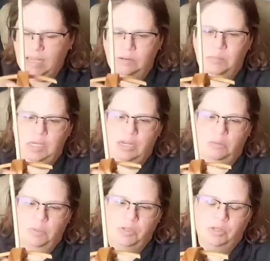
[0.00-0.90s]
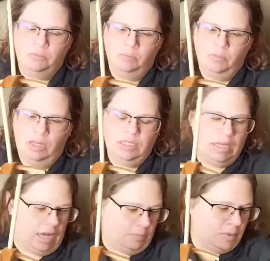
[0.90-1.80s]
be cumbersome at
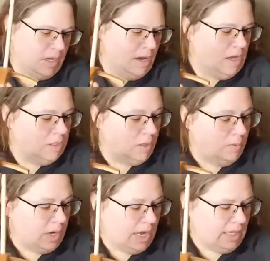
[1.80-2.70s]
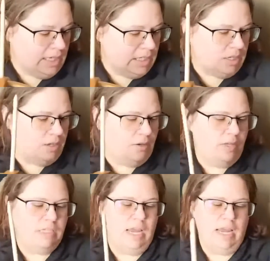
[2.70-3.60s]
times. So what I like to do
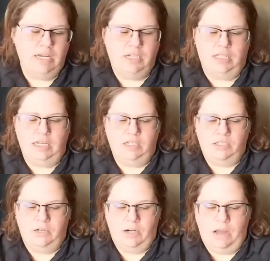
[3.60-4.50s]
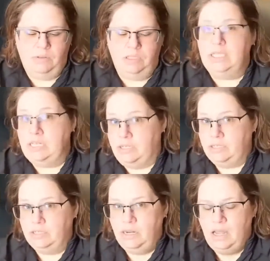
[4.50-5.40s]
is I actually like to start out with a leader.
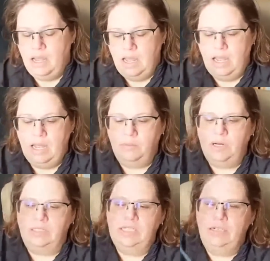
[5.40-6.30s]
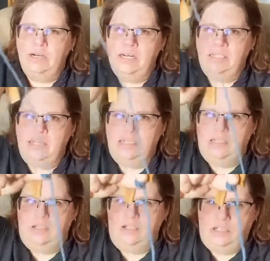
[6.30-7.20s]
And what a leader is
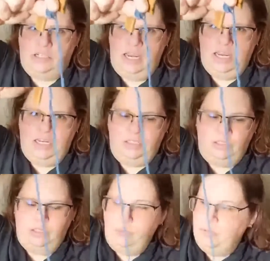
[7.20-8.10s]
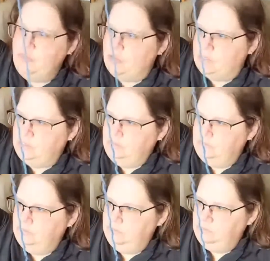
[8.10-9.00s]
it's just a loop of yarn
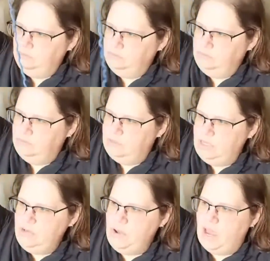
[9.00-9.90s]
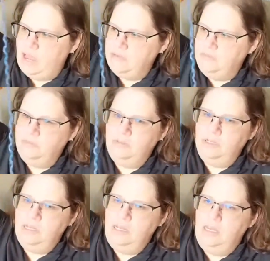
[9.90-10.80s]
that you have,
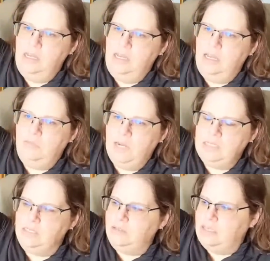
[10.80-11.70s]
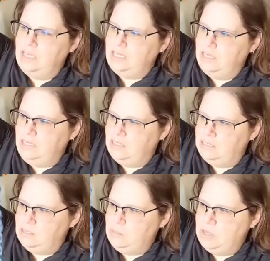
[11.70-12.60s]
and mine's a little kinky because
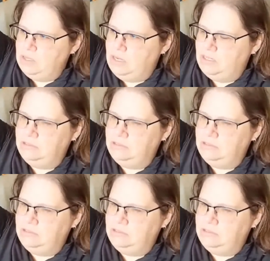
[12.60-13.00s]
it's been